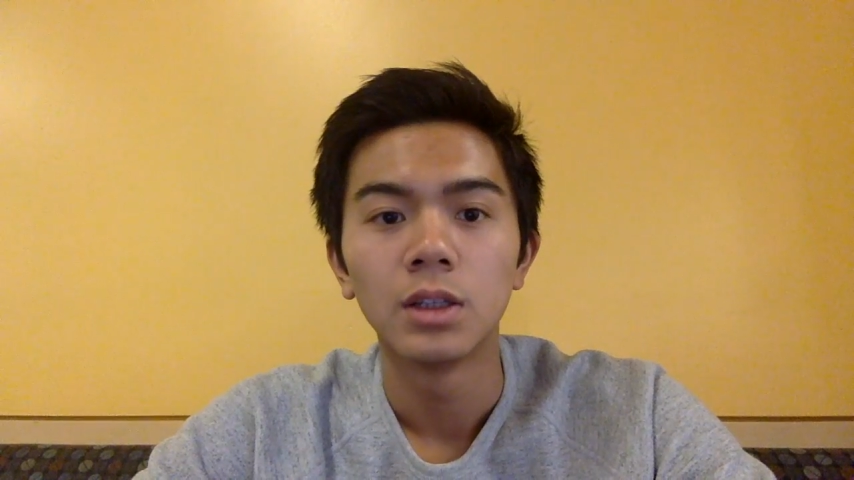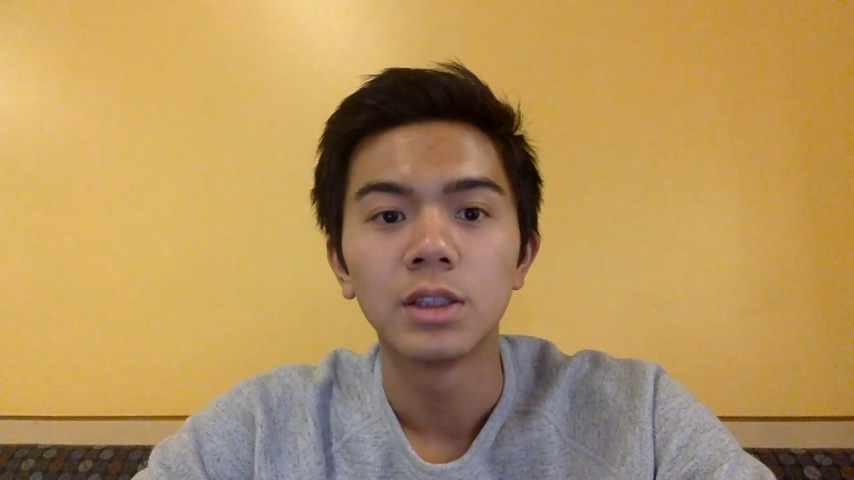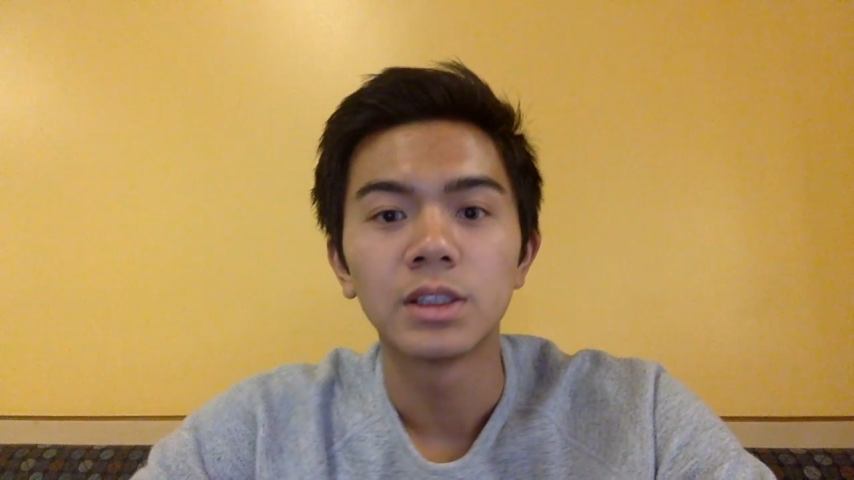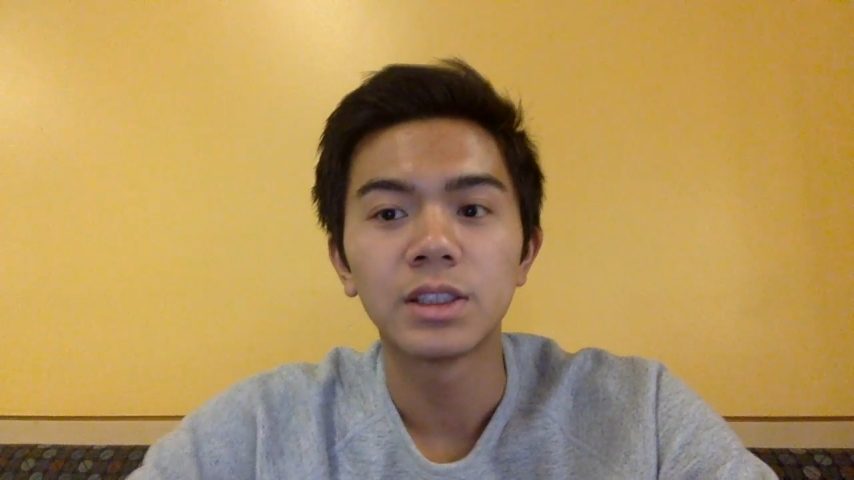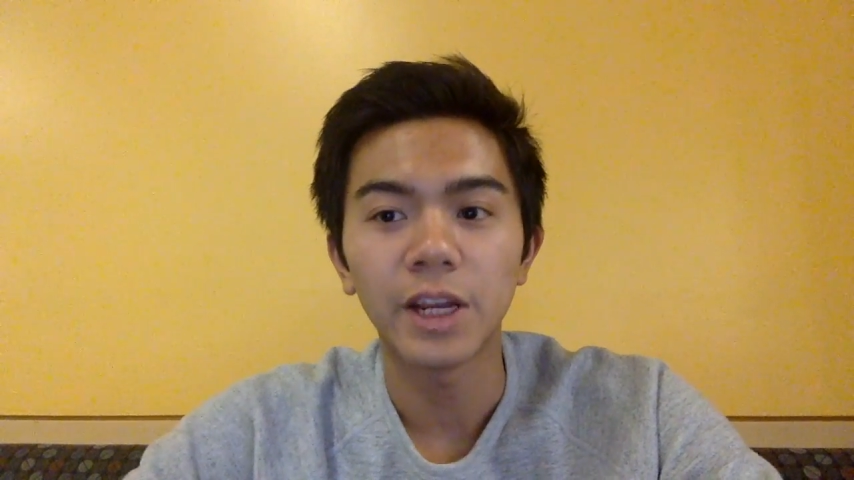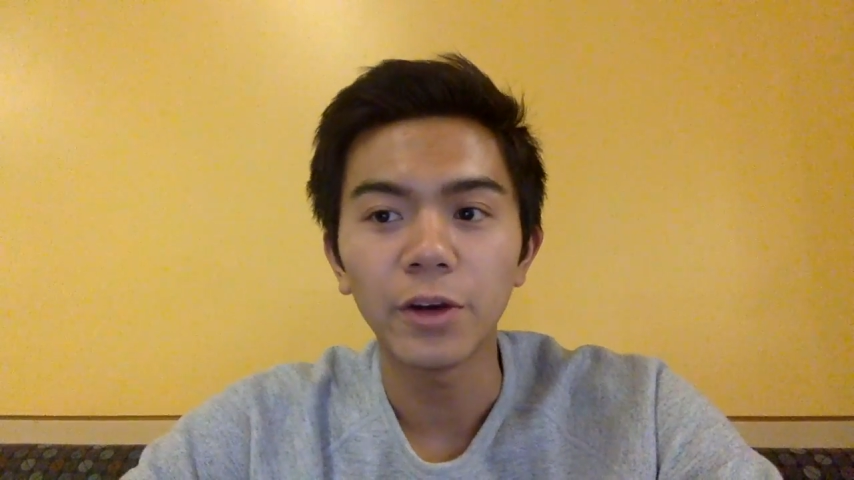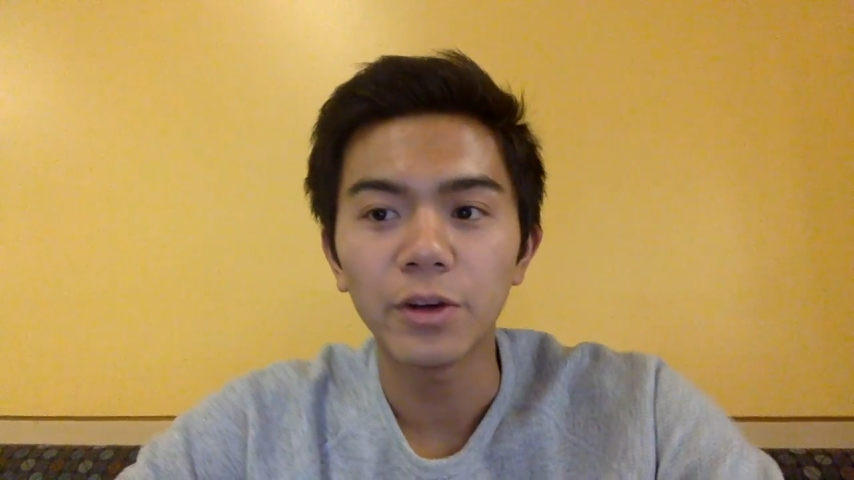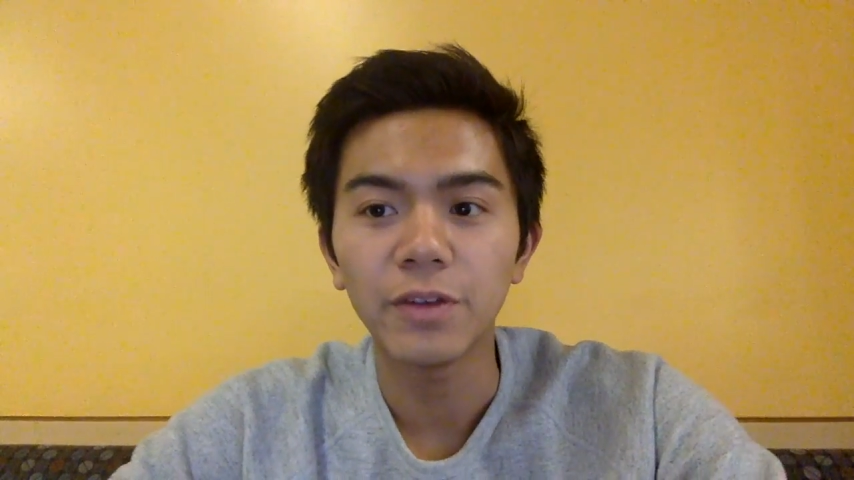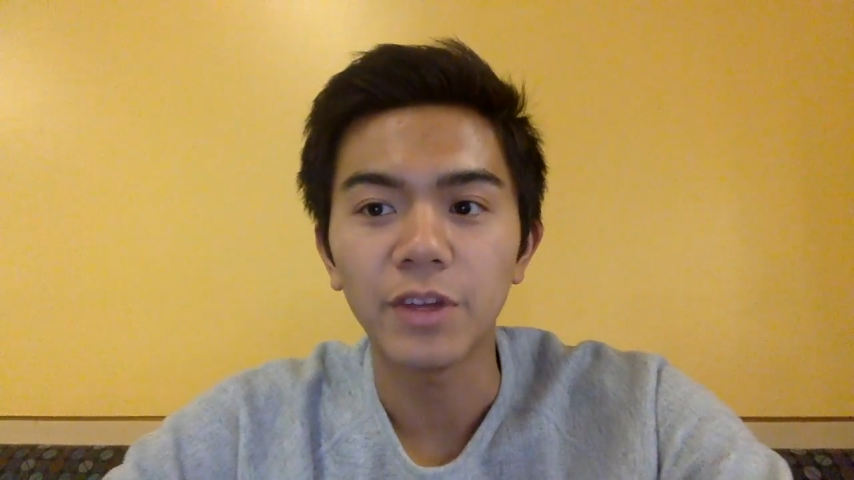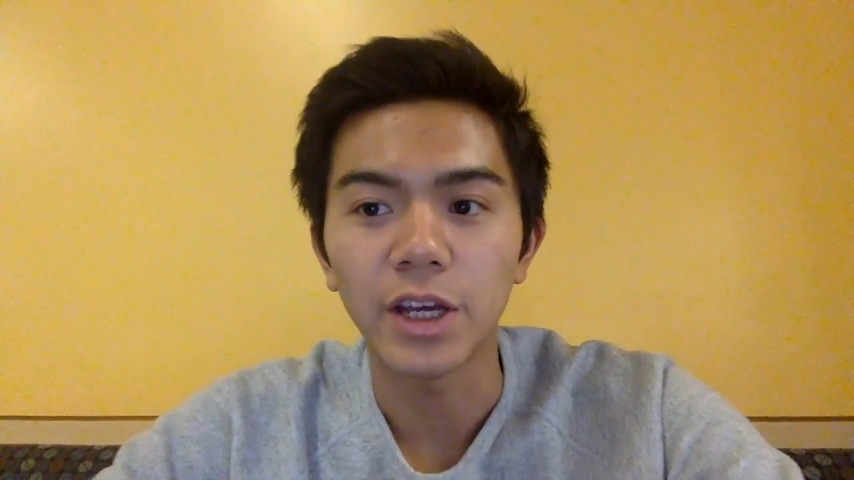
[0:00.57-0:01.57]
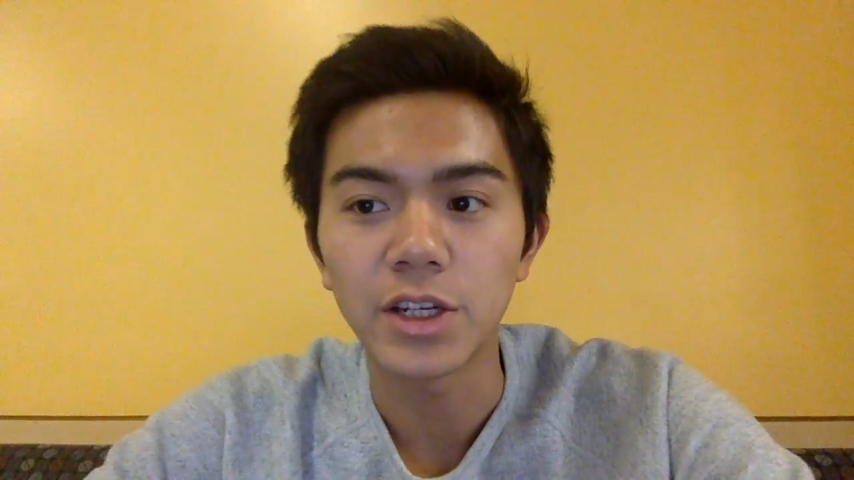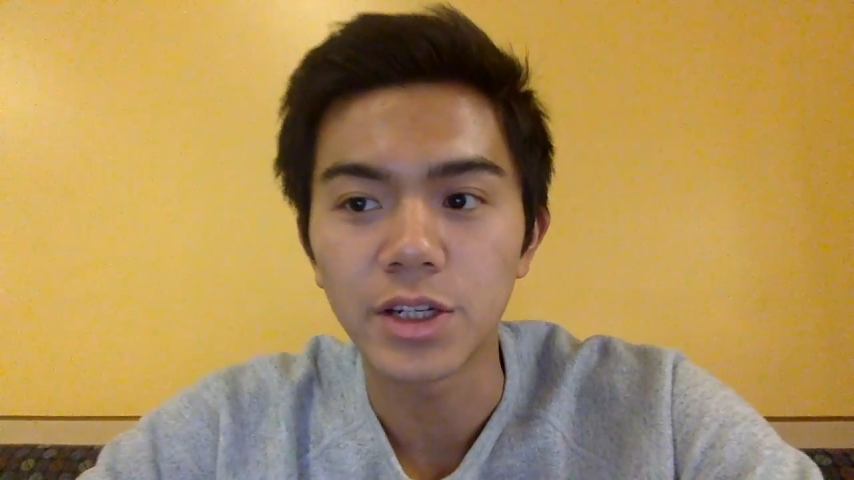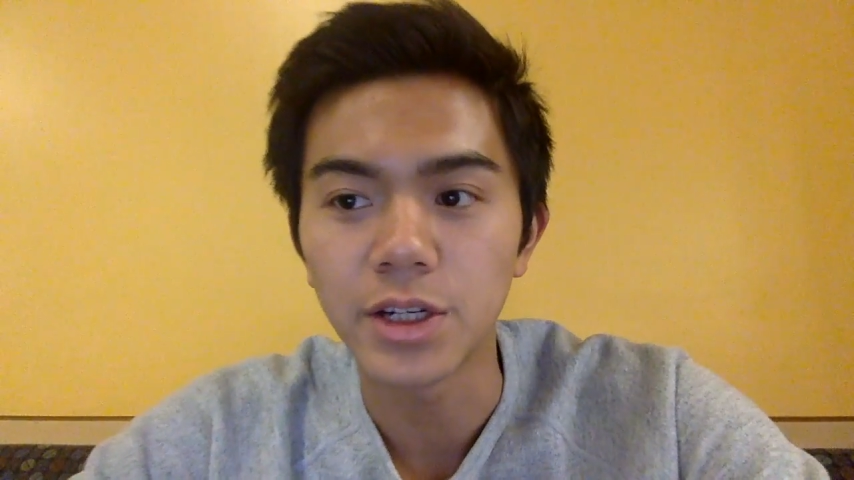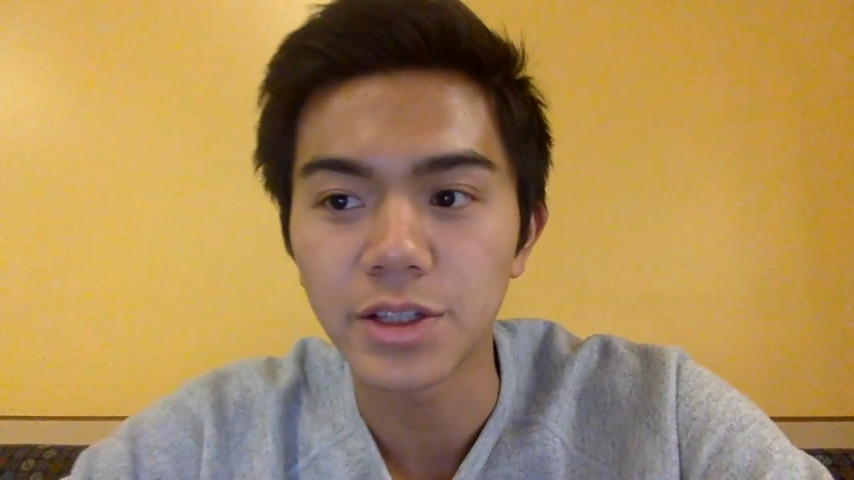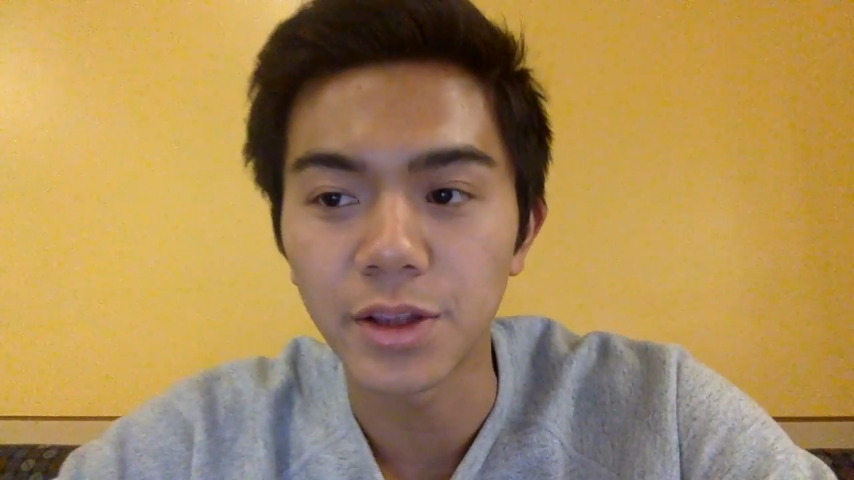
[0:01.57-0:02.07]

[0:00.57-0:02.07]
Standard deviation is